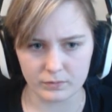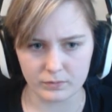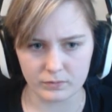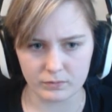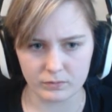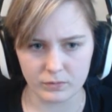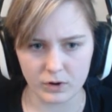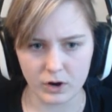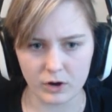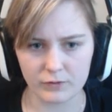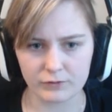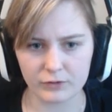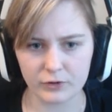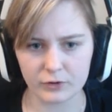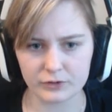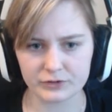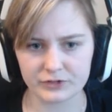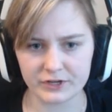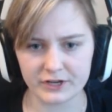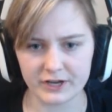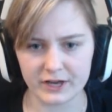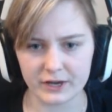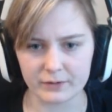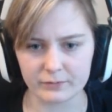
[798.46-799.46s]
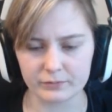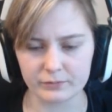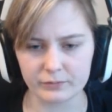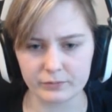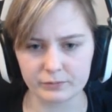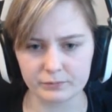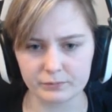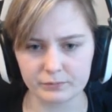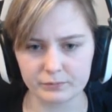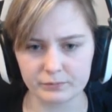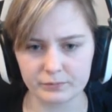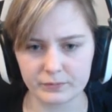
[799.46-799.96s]
Of course I am.
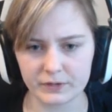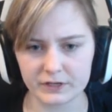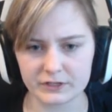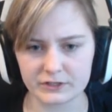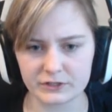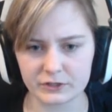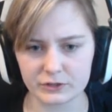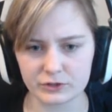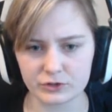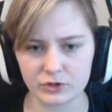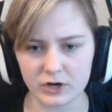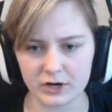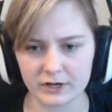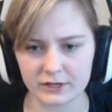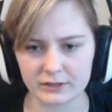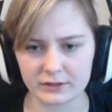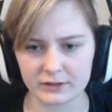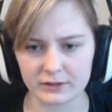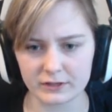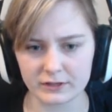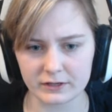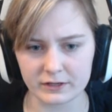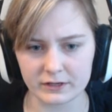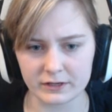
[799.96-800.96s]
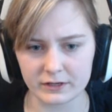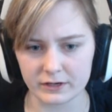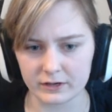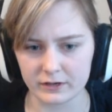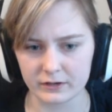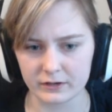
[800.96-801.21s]
It's the truck thing here.